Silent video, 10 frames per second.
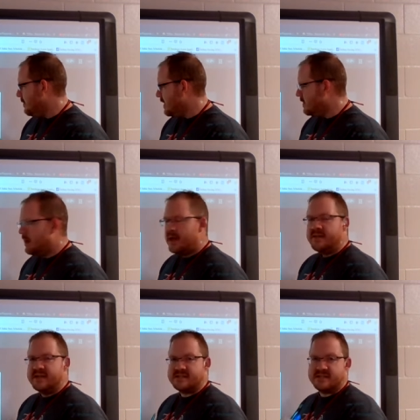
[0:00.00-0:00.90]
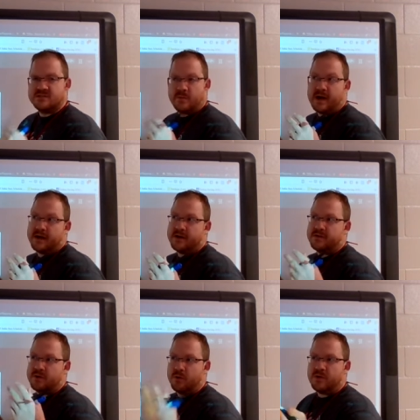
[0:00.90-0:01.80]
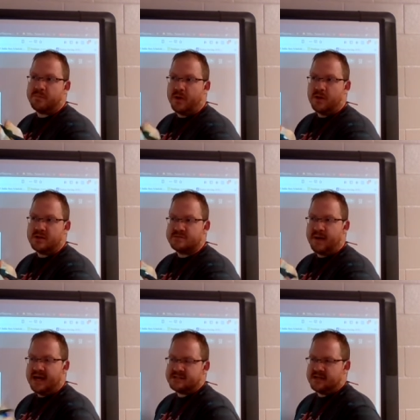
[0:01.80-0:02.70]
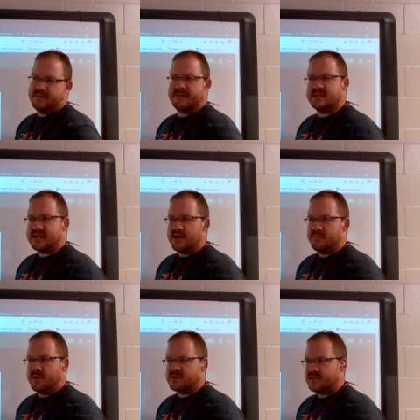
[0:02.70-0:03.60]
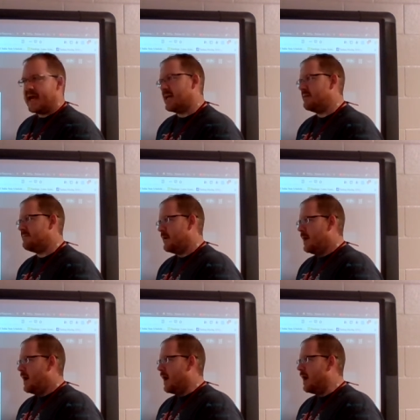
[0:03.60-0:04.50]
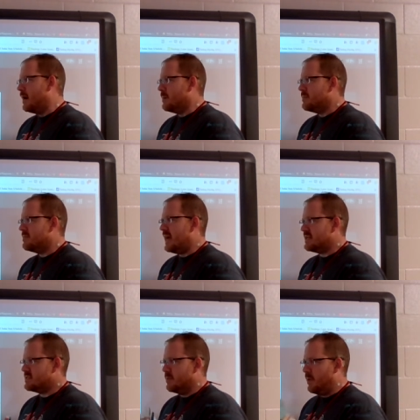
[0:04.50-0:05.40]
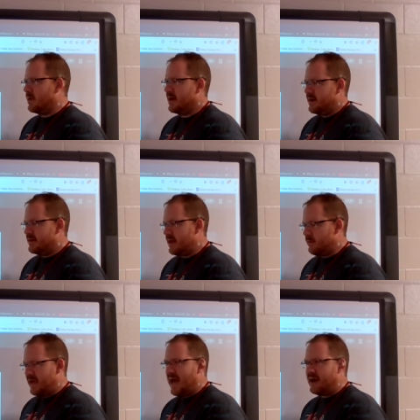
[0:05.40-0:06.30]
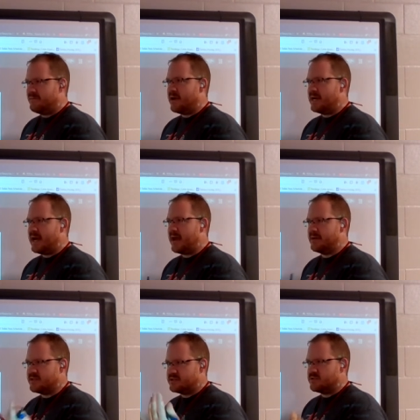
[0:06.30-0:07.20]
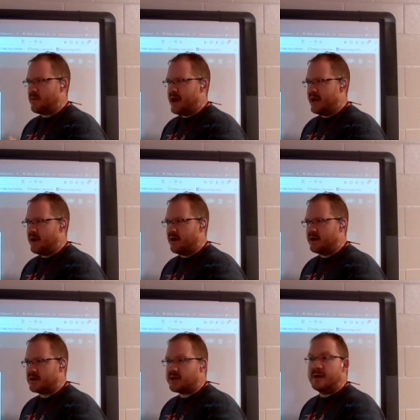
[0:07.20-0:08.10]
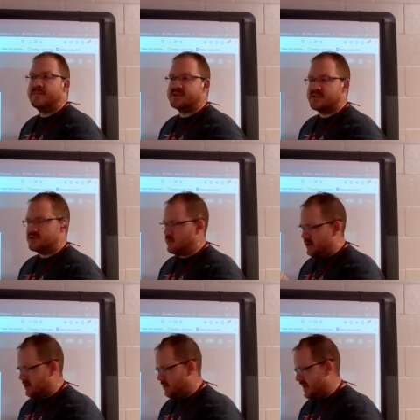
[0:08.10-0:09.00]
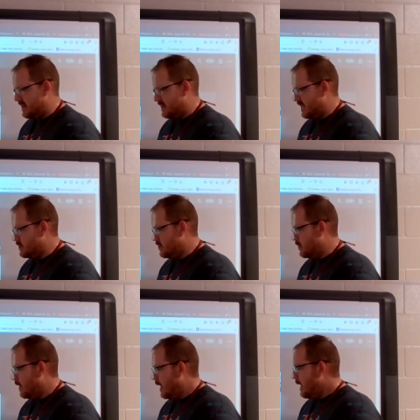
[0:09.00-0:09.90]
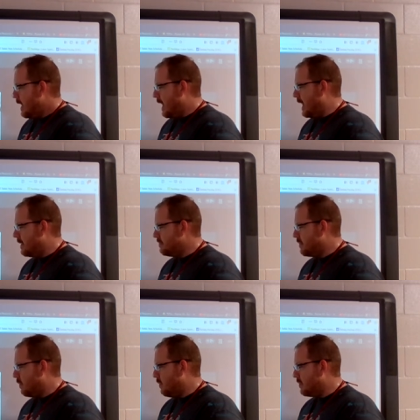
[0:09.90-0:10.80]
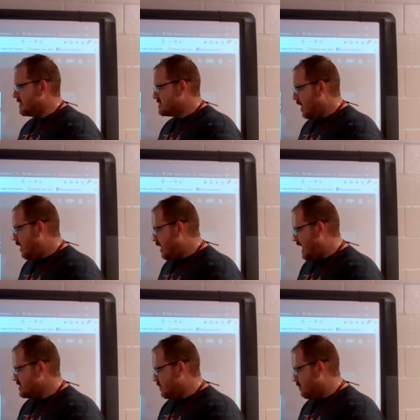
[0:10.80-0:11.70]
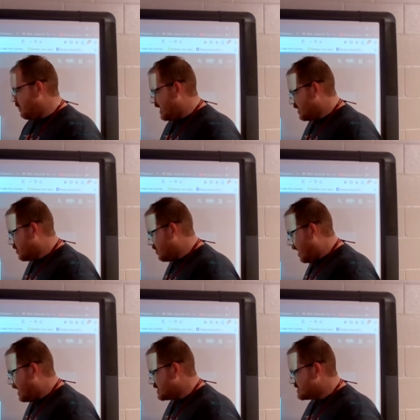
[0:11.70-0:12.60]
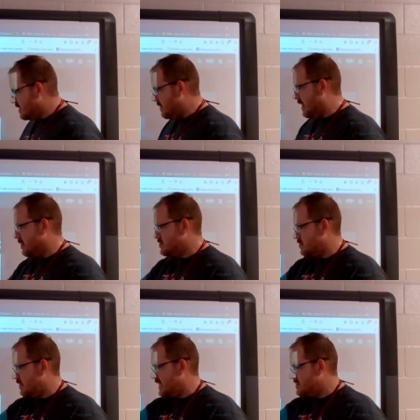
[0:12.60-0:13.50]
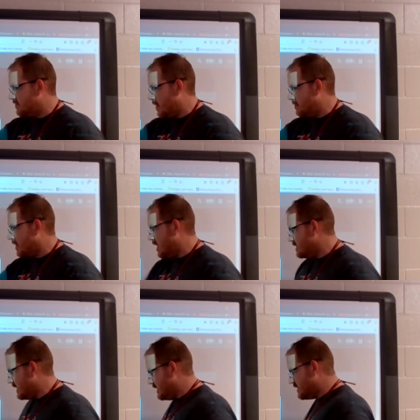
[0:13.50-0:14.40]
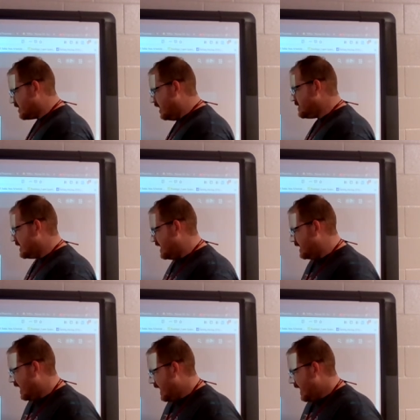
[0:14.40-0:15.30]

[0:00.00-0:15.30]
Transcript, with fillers: middle. This is where the North Pole is positive, the South Pole is negative. Um, that's the polarity that we have right now. This is why our compasses work the way that they do. Um, but what we saw as we went across the mid ocean ridge from continent to continent